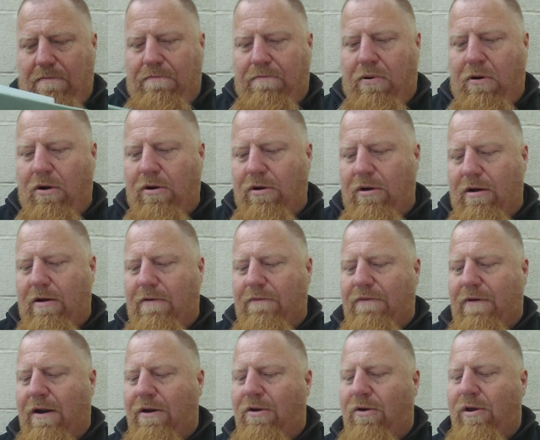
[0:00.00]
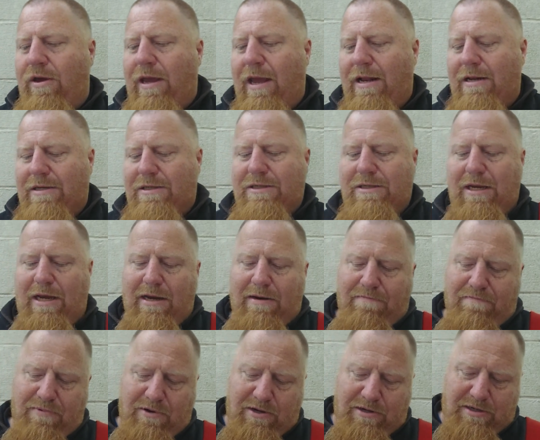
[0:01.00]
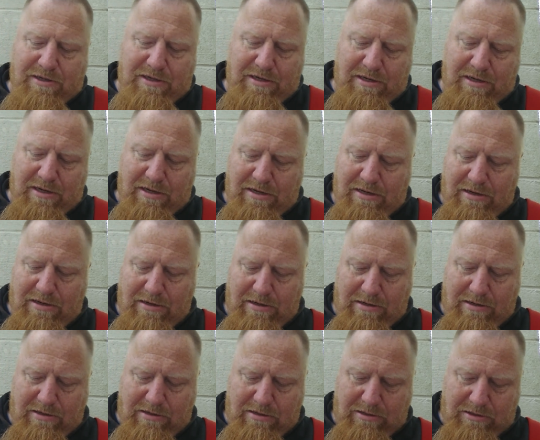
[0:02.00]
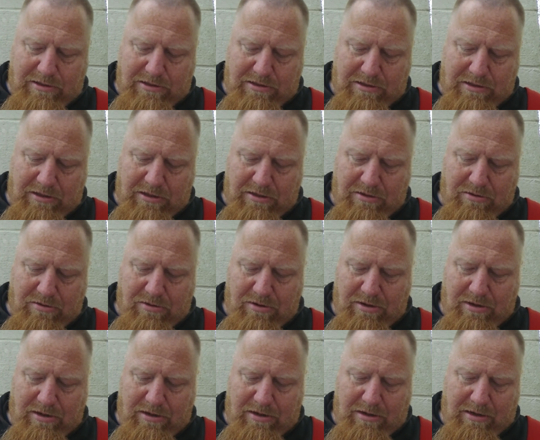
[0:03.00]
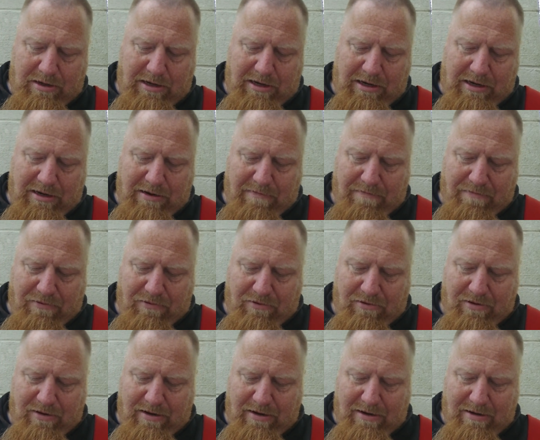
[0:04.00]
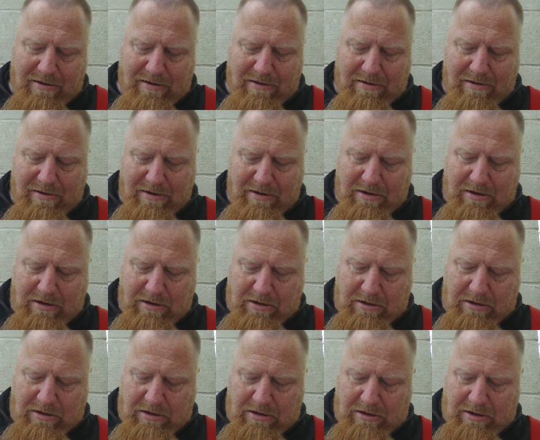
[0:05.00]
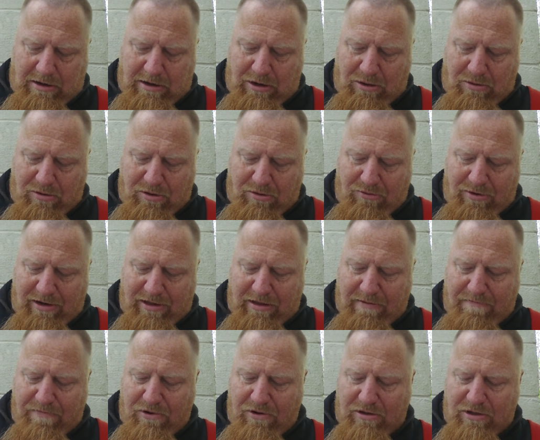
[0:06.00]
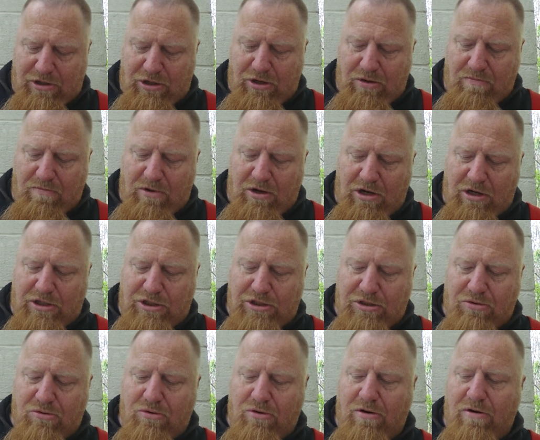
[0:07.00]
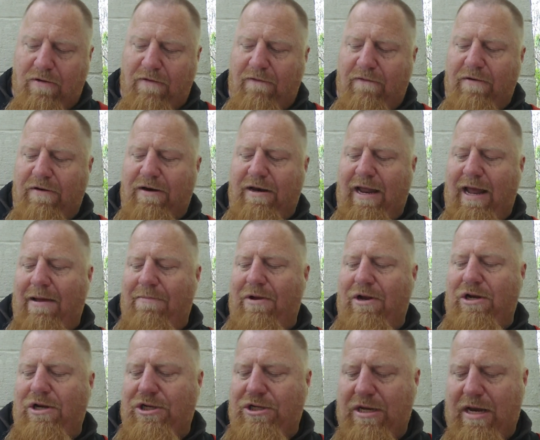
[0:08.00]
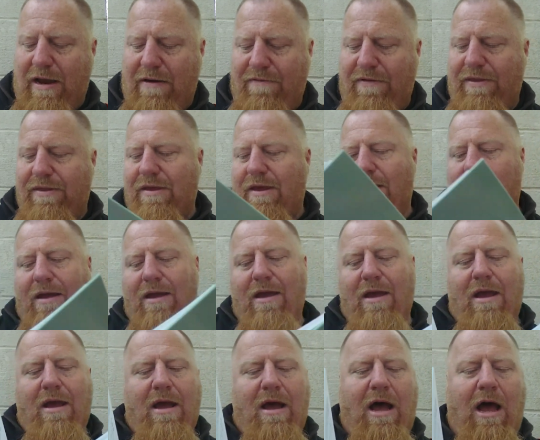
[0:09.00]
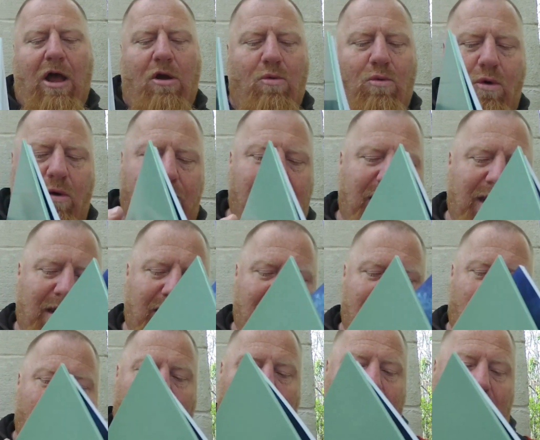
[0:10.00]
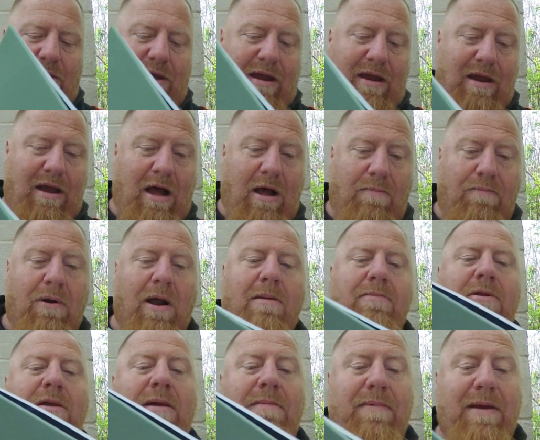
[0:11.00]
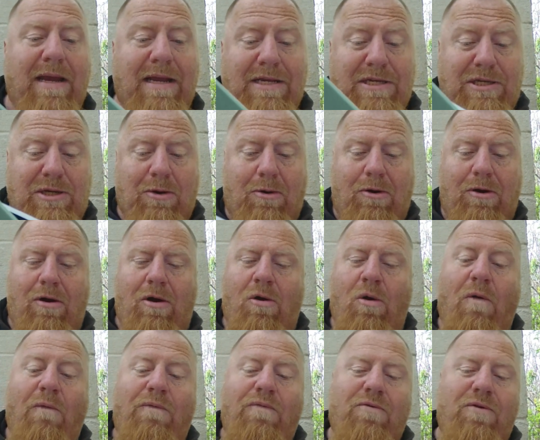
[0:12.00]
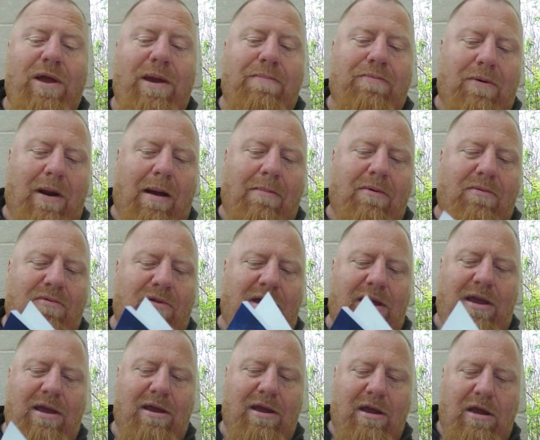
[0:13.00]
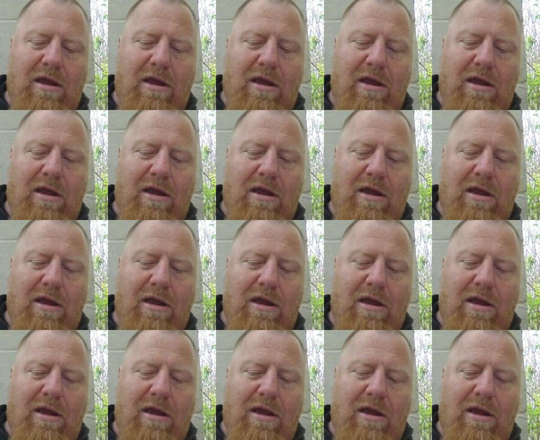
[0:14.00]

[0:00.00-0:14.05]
part of, I know you can't see it, but uh, let's see right here, pull it up. I don't want to wreck the book too much or damage everything. I will be, hopefully, I'll probably be start, hopefully, probably